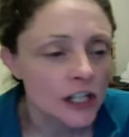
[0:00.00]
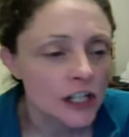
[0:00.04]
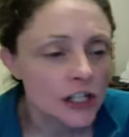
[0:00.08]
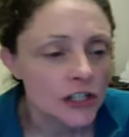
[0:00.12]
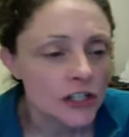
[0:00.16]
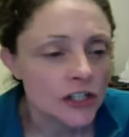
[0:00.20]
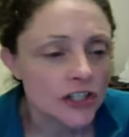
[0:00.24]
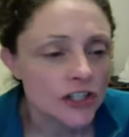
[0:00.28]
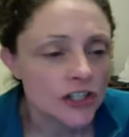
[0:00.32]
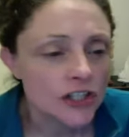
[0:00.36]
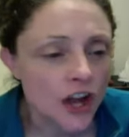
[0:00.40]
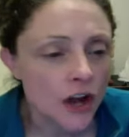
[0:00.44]

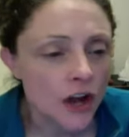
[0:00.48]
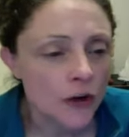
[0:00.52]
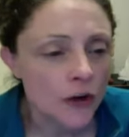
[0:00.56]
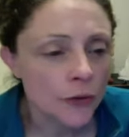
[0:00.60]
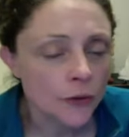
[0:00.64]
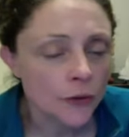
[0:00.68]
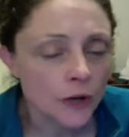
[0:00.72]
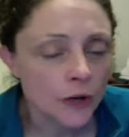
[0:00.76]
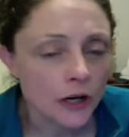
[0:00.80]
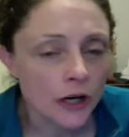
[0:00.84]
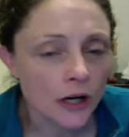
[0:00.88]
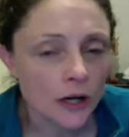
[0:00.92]
so
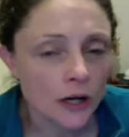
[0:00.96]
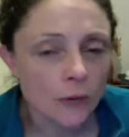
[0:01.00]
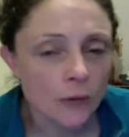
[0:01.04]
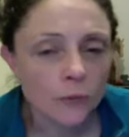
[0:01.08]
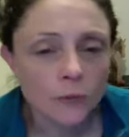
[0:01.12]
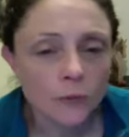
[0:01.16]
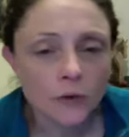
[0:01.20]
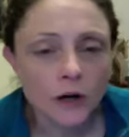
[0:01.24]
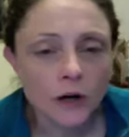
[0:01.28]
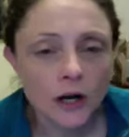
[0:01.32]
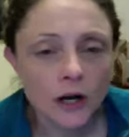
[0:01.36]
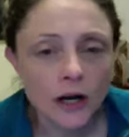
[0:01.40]

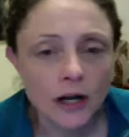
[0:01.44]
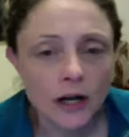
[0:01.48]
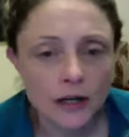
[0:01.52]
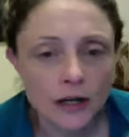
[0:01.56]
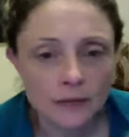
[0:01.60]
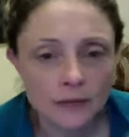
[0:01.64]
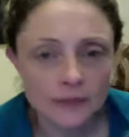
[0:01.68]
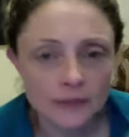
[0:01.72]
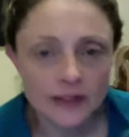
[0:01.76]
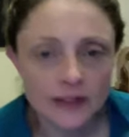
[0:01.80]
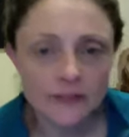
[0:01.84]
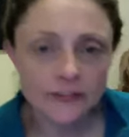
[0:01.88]

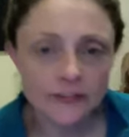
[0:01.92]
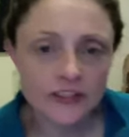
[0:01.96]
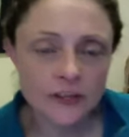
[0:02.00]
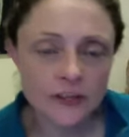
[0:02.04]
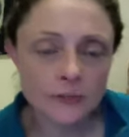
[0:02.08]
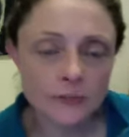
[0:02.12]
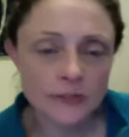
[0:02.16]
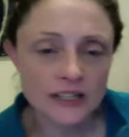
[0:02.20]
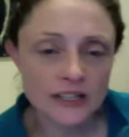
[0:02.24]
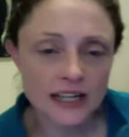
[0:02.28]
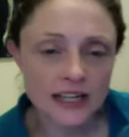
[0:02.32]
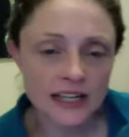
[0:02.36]
um, if
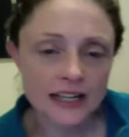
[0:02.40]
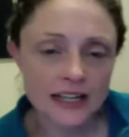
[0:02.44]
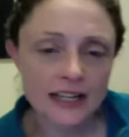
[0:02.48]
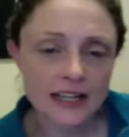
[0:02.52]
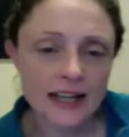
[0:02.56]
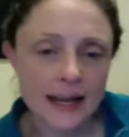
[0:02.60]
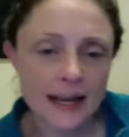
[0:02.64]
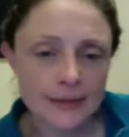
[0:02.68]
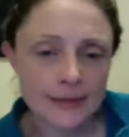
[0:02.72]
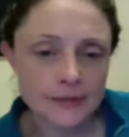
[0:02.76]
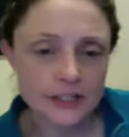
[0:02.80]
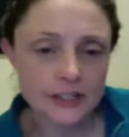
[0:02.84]
somebody
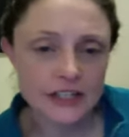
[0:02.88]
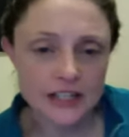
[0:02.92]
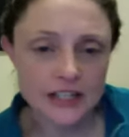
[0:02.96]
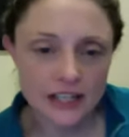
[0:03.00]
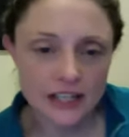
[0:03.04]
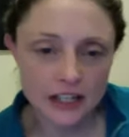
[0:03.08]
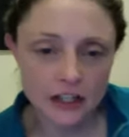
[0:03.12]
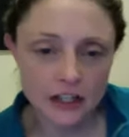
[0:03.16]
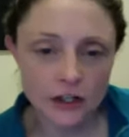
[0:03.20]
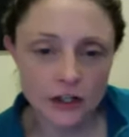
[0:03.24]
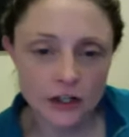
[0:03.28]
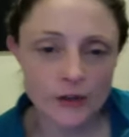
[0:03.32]
came to see
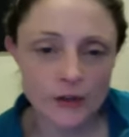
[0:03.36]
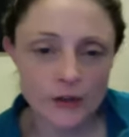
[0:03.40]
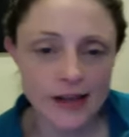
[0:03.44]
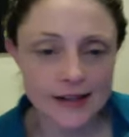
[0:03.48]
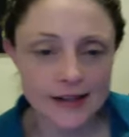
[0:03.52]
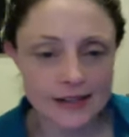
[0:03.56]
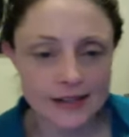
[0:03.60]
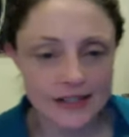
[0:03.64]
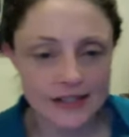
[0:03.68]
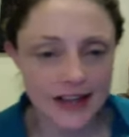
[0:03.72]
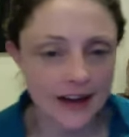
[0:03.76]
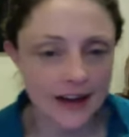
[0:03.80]
you then
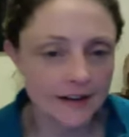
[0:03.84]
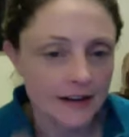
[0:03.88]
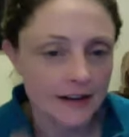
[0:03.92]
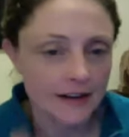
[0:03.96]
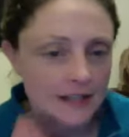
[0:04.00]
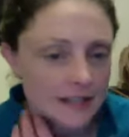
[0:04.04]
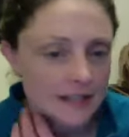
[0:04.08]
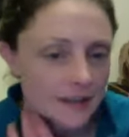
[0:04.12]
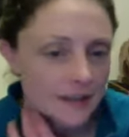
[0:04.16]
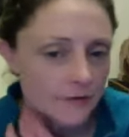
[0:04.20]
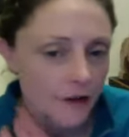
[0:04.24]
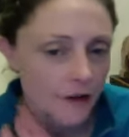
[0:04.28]
sarah
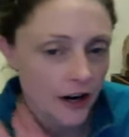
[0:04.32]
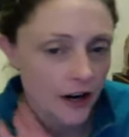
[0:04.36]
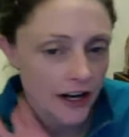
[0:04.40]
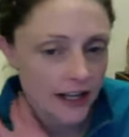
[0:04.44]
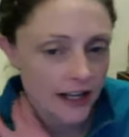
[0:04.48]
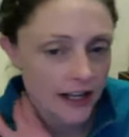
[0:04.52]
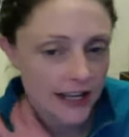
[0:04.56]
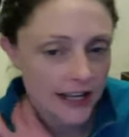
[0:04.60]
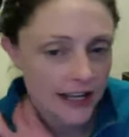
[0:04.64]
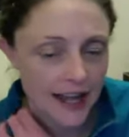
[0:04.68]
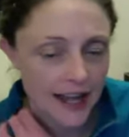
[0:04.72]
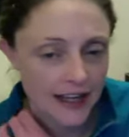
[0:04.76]
and said right
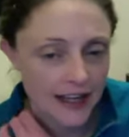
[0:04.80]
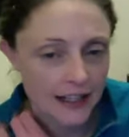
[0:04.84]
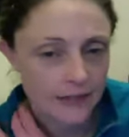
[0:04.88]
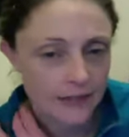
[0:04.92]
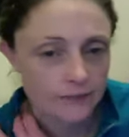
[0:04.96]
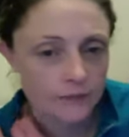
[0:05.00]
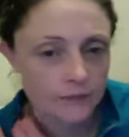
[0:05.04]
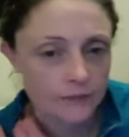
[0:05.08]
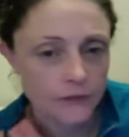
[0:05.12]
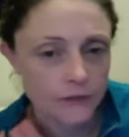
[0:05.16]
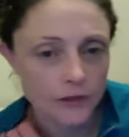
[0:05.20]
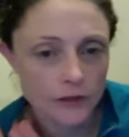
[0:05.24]
okay
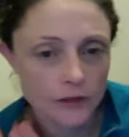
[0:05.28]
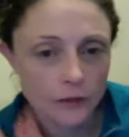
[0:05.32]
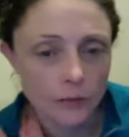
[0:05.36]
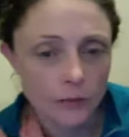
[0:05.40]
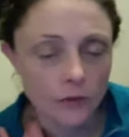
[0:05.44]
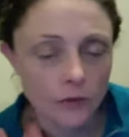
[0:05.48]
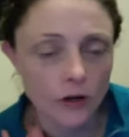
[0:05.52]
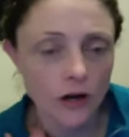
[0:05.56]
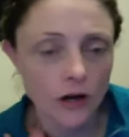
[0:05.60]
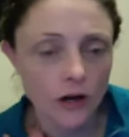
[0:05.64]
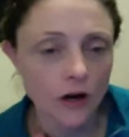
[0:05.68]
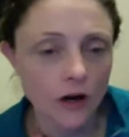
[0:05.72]

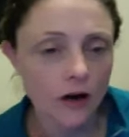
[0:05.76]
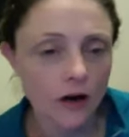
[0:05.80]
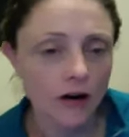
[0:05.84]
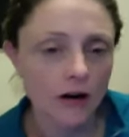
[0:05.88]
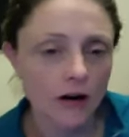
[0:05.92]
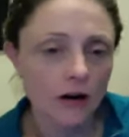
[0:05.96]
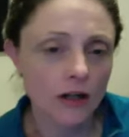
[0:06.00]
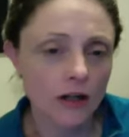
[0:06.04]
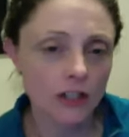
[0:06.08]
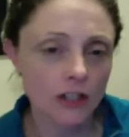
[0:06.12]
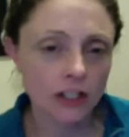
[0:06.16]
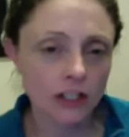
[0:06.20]

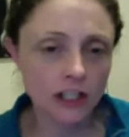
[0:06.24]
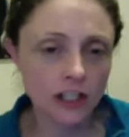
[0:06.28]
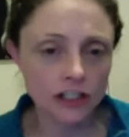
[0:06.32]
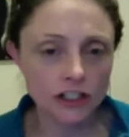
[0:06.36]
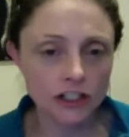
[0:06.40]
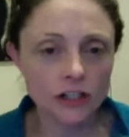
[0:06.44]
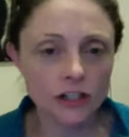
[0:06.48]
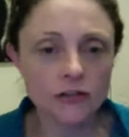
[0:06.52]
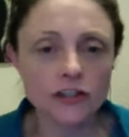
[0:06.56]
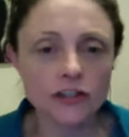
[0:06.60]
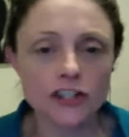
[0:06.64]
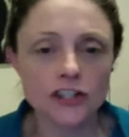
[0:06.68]
can
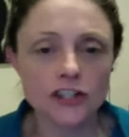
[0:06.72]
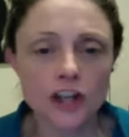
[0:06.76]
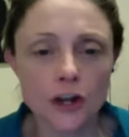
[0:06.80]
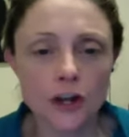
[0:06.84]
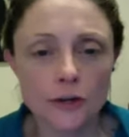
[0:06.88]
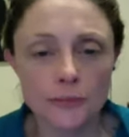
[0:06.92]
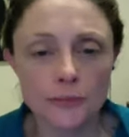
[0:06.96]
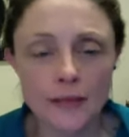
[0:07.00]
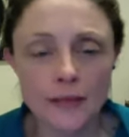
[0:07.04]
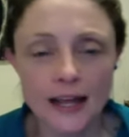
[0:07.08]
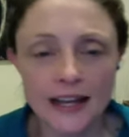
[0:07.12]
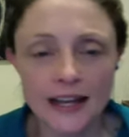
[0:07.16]
you show
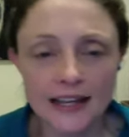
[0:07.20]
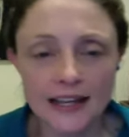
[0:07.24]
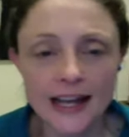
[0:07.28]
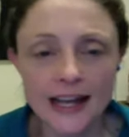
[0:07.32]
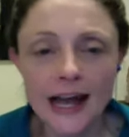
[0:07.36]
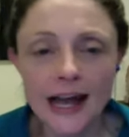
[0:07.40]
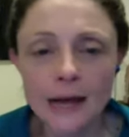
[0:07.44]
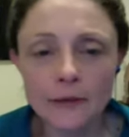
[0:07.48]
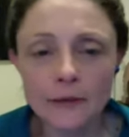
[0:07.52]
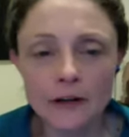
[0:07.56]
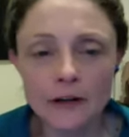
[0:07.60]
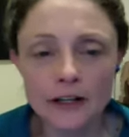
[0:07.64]
me
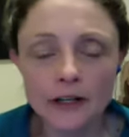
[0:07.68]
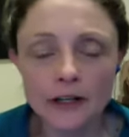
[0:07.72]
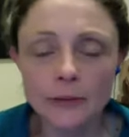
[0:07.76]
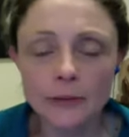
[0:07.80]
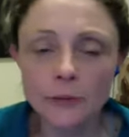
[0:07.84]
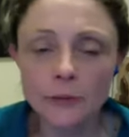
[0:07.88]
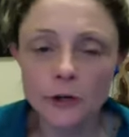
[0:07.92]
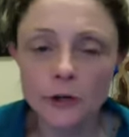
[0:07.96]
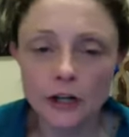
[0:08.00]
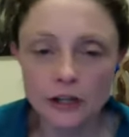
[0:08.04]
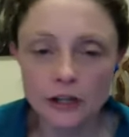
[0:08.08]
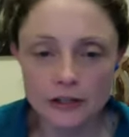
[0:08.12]
how i can
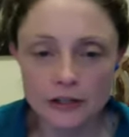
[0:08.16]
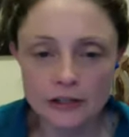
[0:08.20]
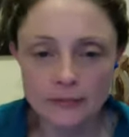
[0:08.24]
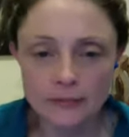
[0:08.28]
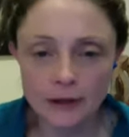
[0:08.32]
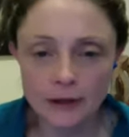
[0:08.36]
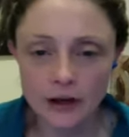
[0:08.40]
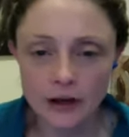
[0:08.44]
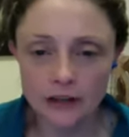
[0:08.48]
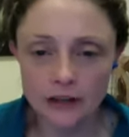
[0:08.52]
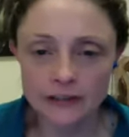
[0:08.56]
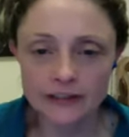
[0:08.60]
work
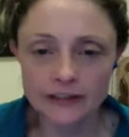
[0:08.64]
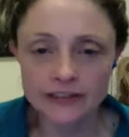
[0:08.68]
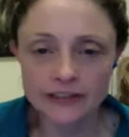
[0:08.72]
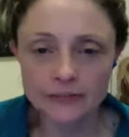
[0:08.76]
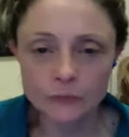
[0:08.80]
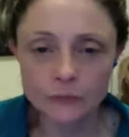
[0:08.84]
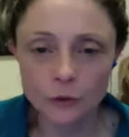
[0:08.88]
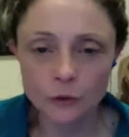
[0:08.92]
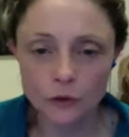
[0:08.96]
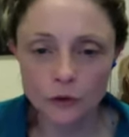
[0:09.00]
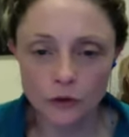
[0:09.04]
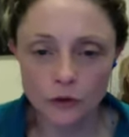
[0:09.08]
smart and live
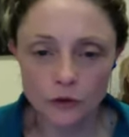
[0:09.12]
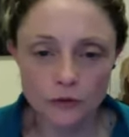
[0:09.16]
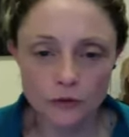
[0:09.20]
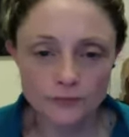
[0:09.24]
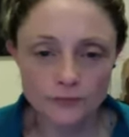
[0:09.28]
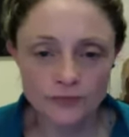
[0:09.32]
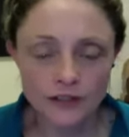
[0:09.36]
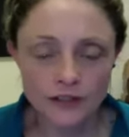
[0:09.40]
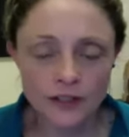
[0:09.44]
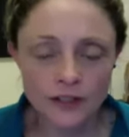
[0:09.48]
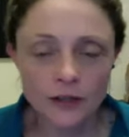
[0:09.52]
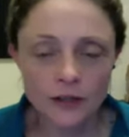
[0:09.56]
more
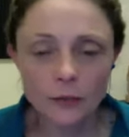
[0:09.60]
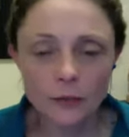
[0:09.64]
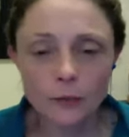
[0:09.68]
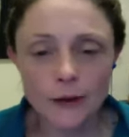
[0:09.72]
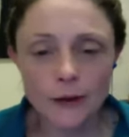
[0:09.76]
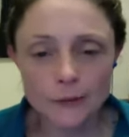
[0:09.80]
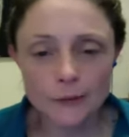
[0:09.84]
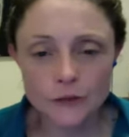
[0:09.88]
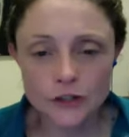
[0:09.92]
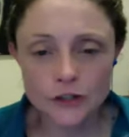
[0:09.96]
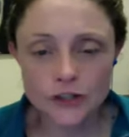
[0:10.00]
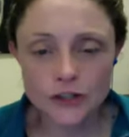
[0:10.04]
where
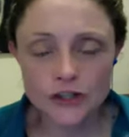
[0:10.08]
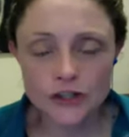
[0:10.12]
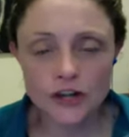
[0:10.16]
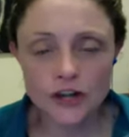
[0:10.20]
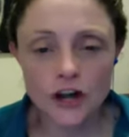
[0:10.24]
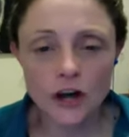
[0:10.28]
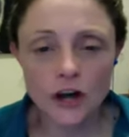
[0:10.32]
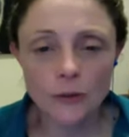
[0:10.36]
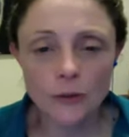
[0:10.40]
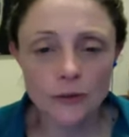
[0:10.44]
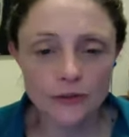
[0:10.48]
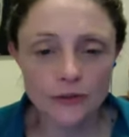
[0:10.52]
would yeah. you
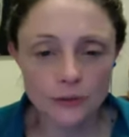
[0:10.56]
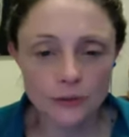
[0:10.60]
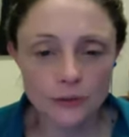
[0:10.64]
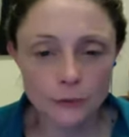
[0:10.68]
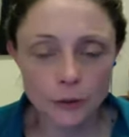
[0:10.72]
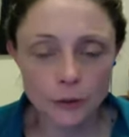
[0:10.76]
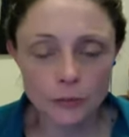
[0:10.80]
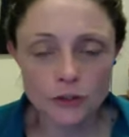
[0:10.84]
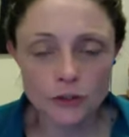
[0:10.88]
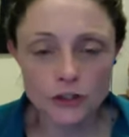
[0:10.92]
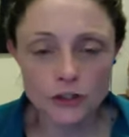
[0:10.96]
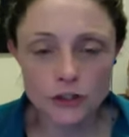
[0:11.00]
start with them
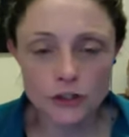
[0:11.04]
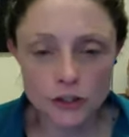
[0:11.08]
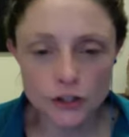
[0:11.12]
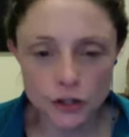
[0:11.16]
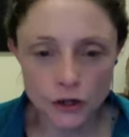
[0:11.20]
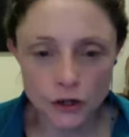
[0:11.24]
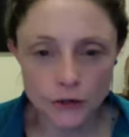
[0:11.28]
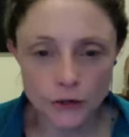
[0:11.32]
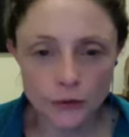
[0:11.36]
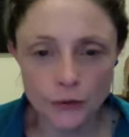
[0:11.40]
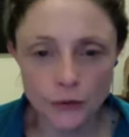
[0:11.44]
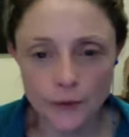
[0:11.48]
what would you
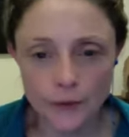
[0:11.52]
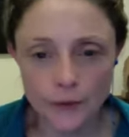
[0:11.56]
do